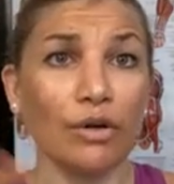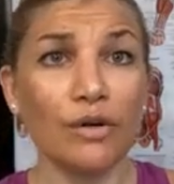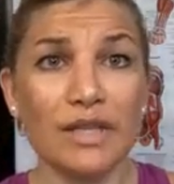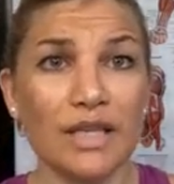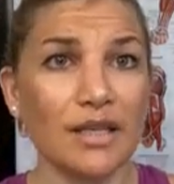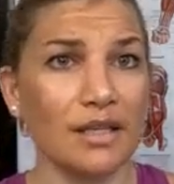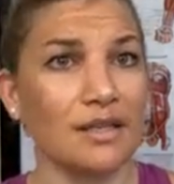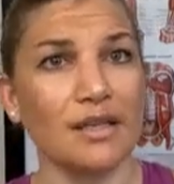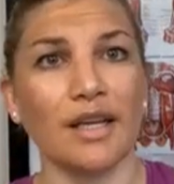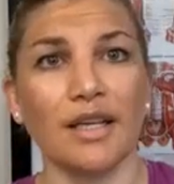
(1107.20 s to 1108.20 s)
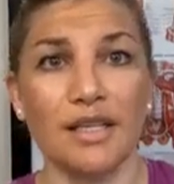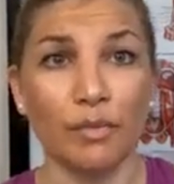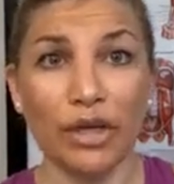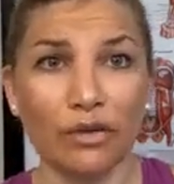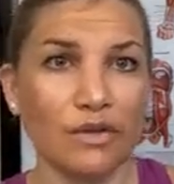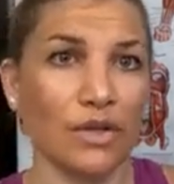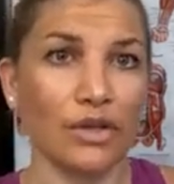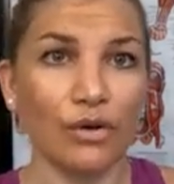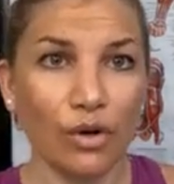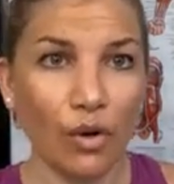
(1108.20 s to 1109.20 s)
roses and sprinkles and
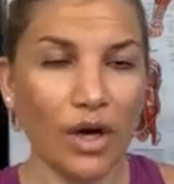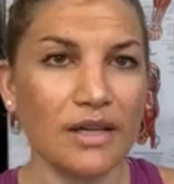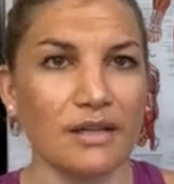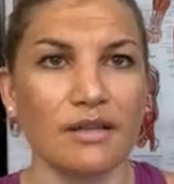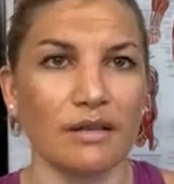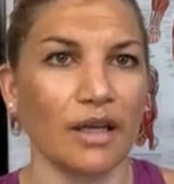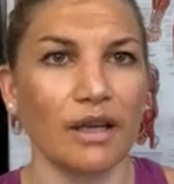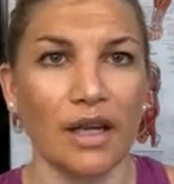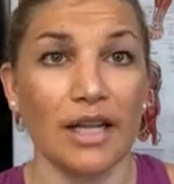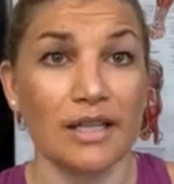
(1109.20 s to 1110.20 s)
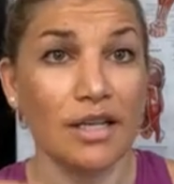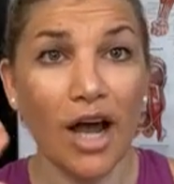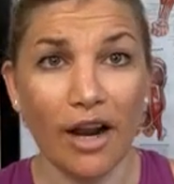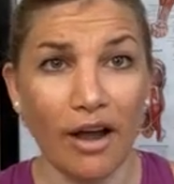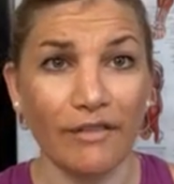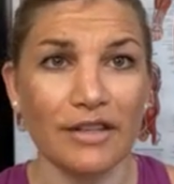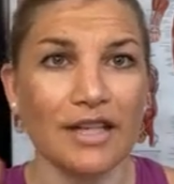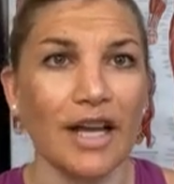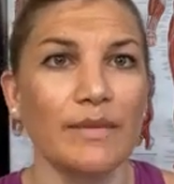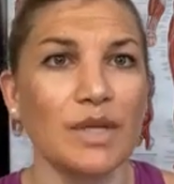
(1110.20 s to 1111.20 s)
unicorns. It's like, and it's not
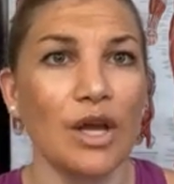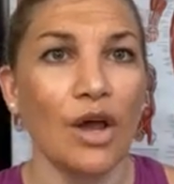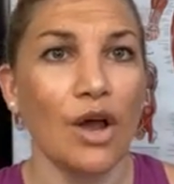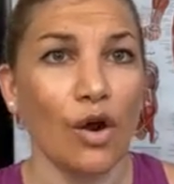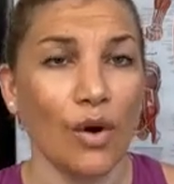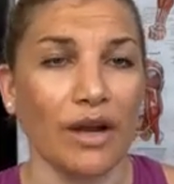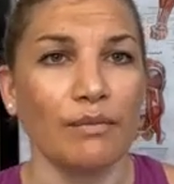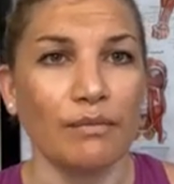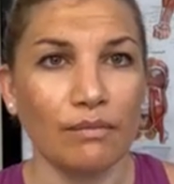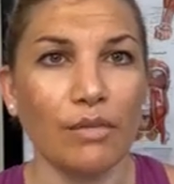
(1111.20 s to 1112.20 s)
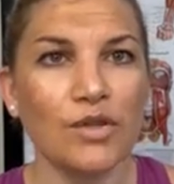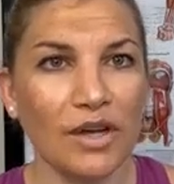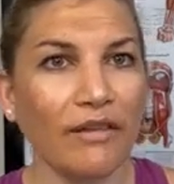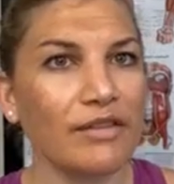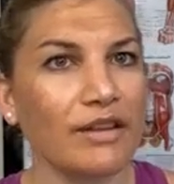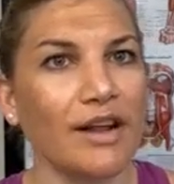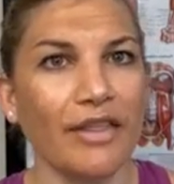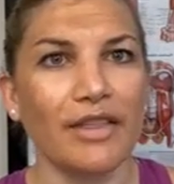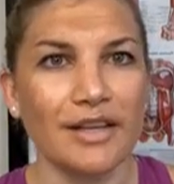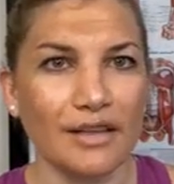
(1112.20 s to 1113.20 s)
oftentimes quick. Most often than
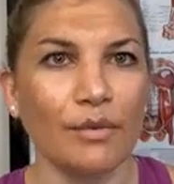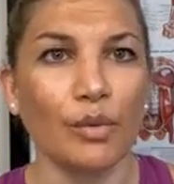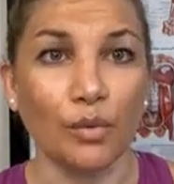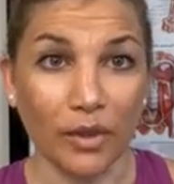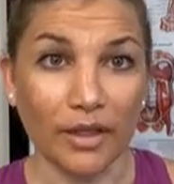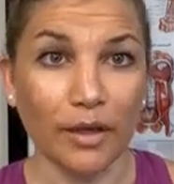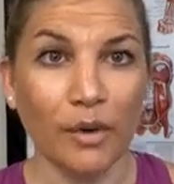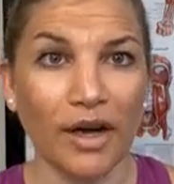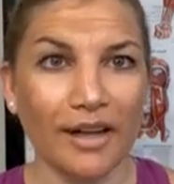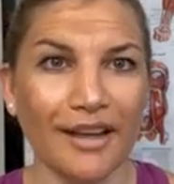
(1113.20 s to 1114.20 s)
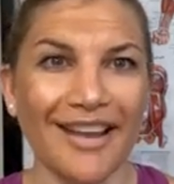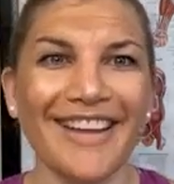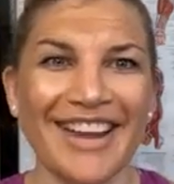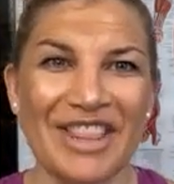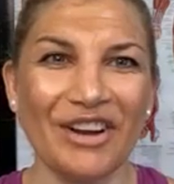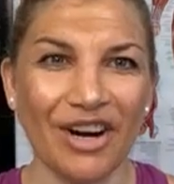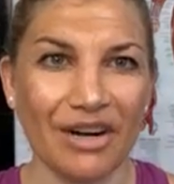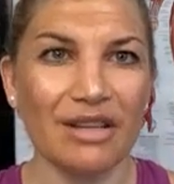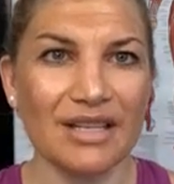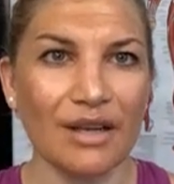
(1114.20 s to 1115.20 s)
not, things that we really want and the
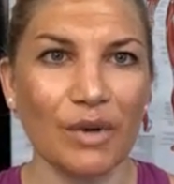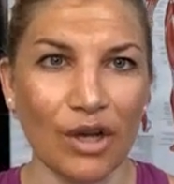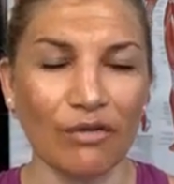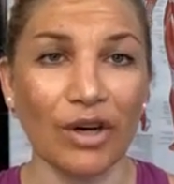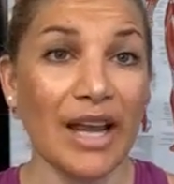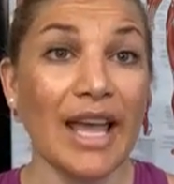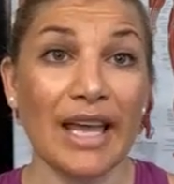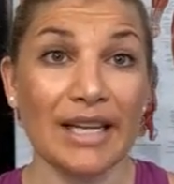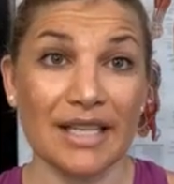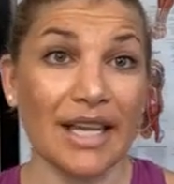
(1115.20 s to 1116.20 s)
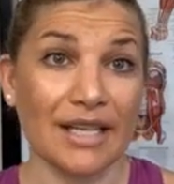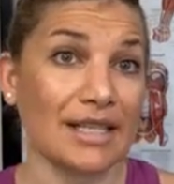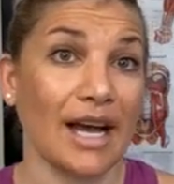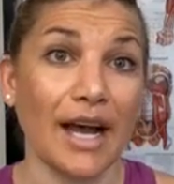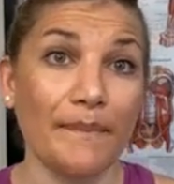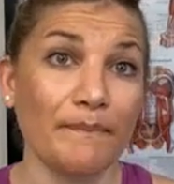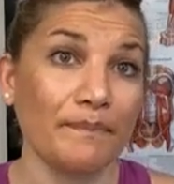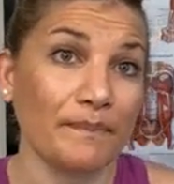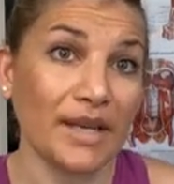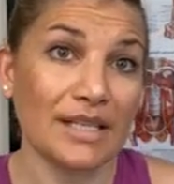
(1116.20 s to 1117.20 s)
harder things that we go for, it takes time.
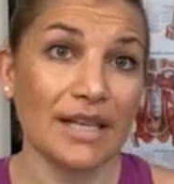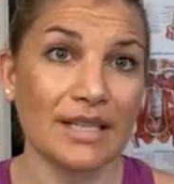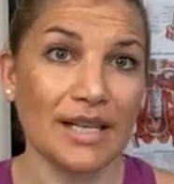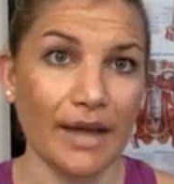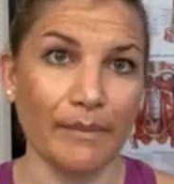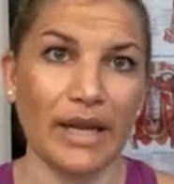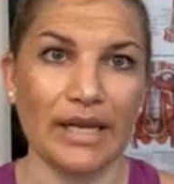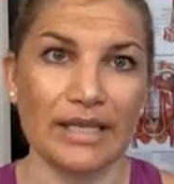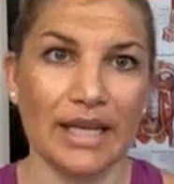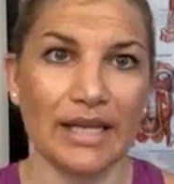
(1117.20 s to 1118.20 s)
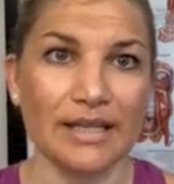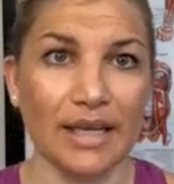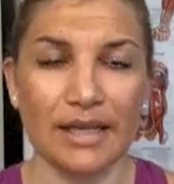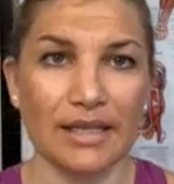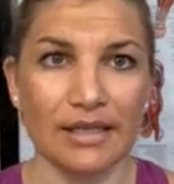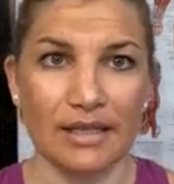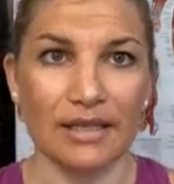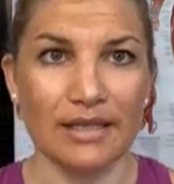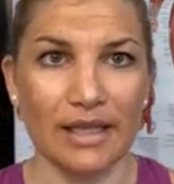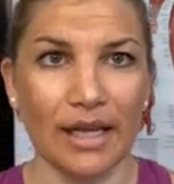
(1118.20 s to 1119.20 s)
It takes time, and it takes that
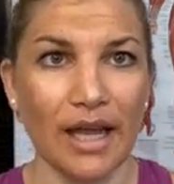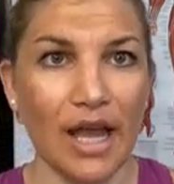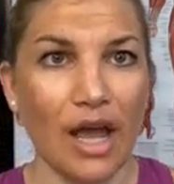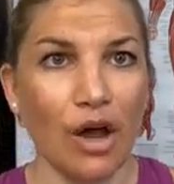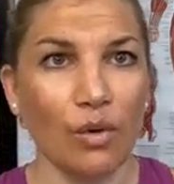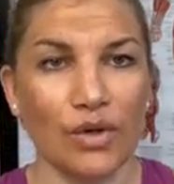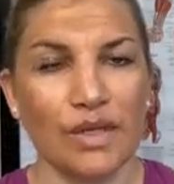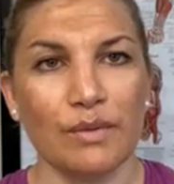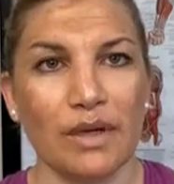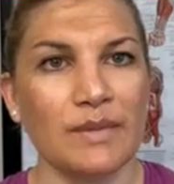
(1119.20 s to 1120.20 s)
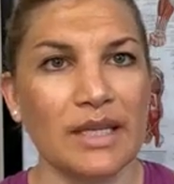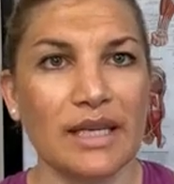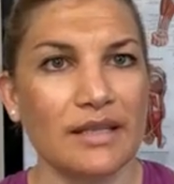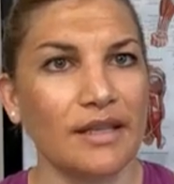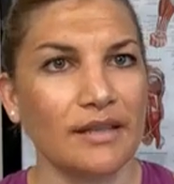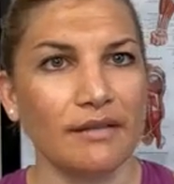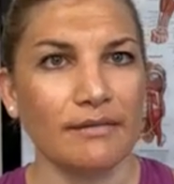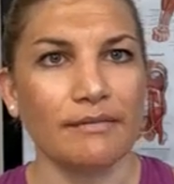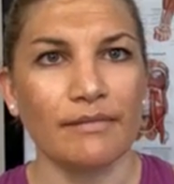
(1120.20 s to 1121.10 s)
consistency, which sometimes isn't,